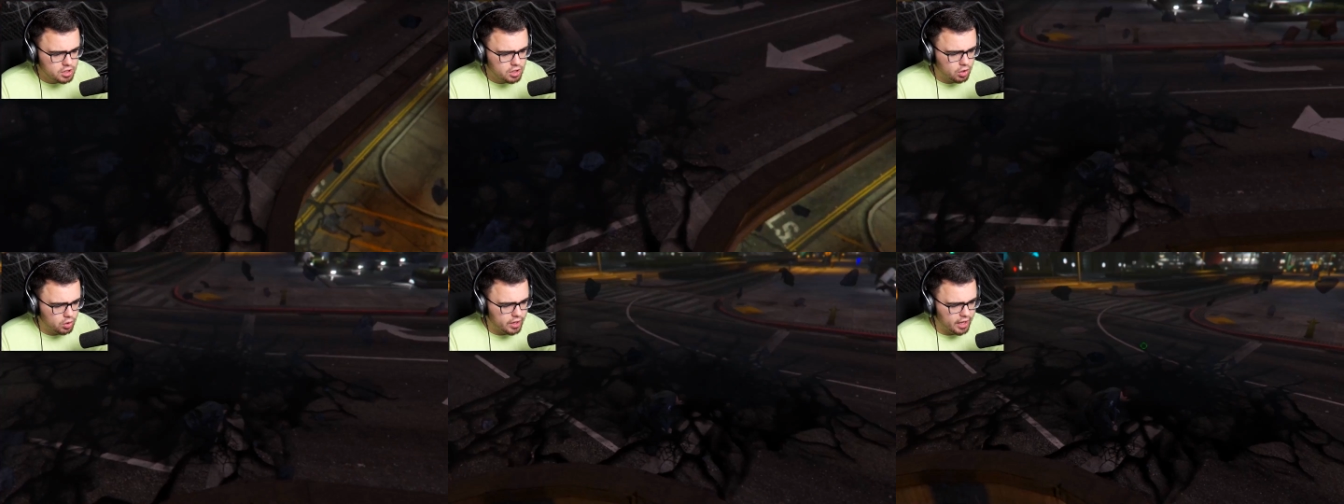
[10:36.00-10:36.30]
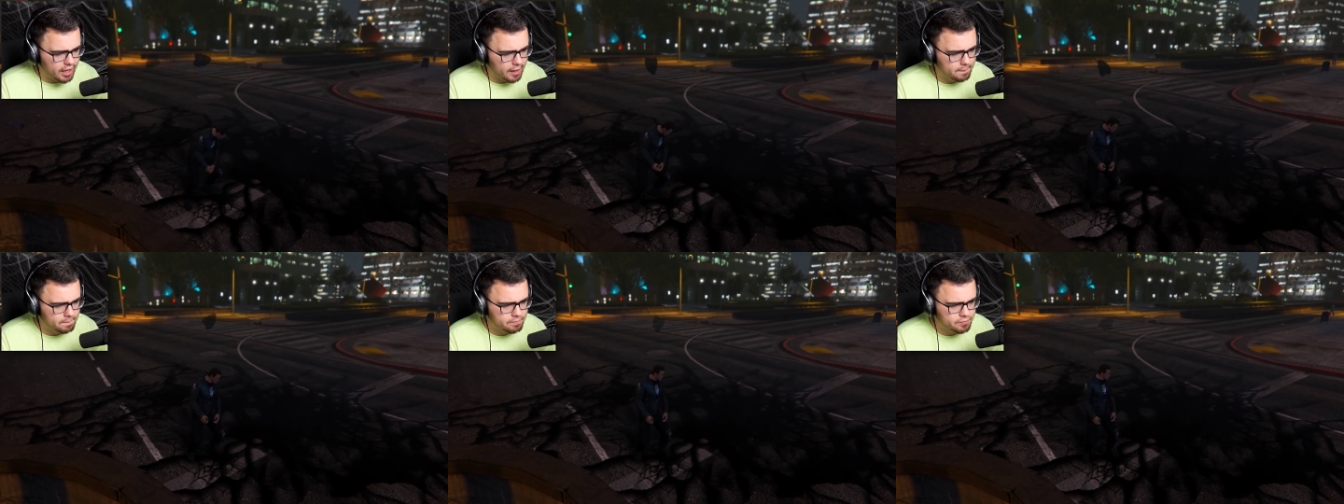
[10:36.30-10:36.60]

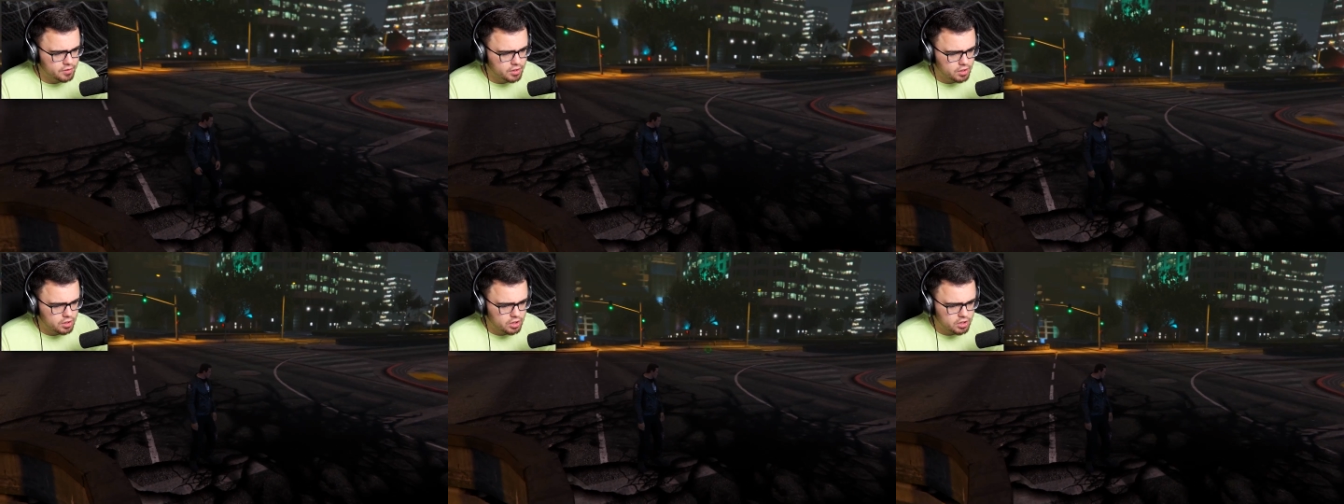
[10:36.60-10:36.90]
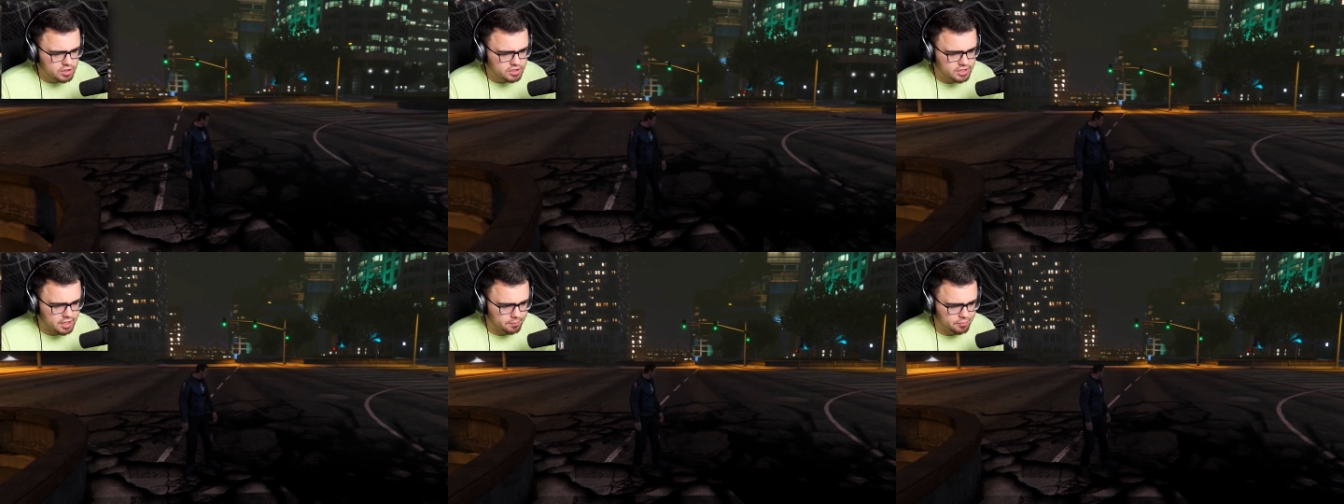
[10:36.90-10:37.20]
Okay,
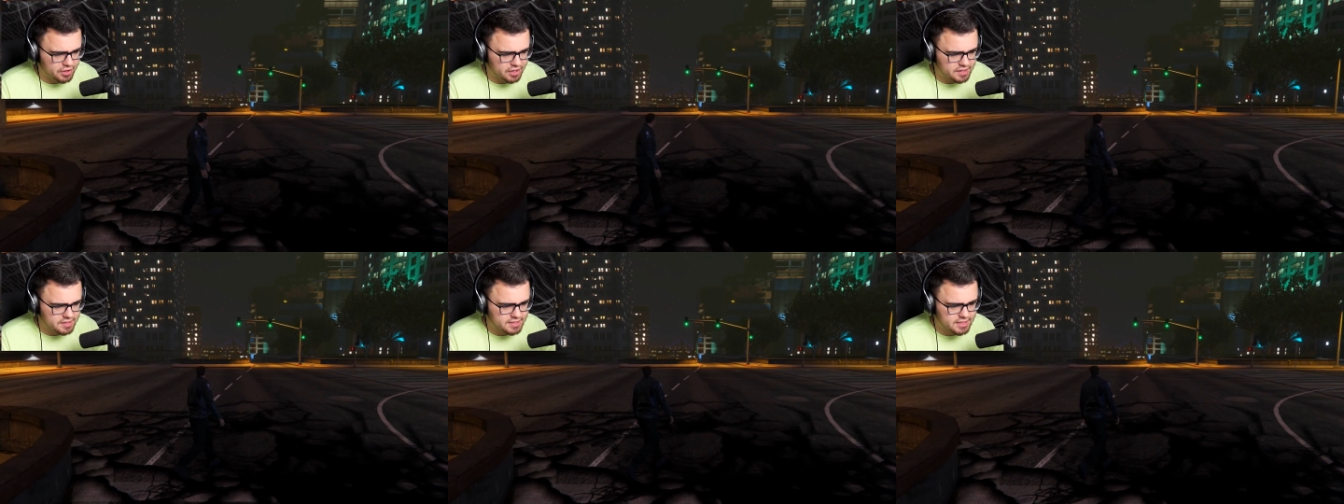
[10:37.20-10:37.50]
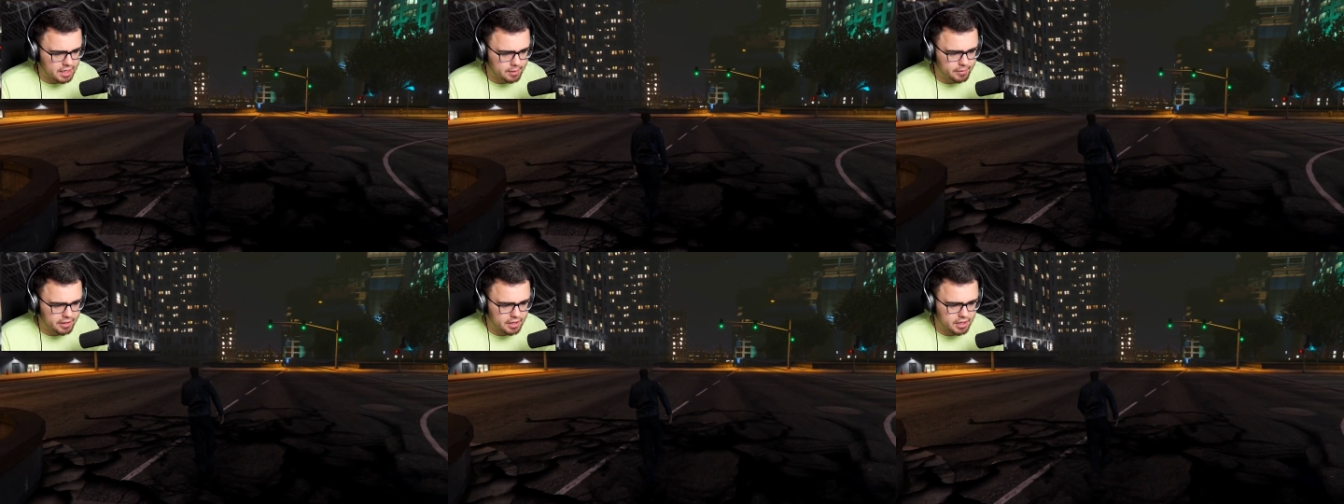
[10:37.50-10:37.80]
something is
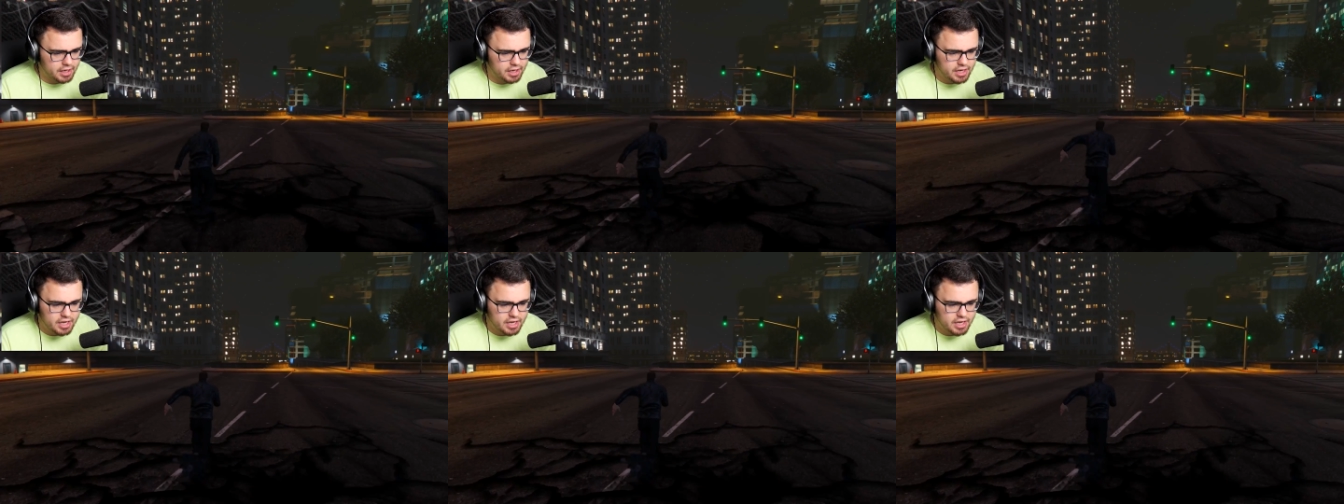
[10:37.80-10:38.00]
coming.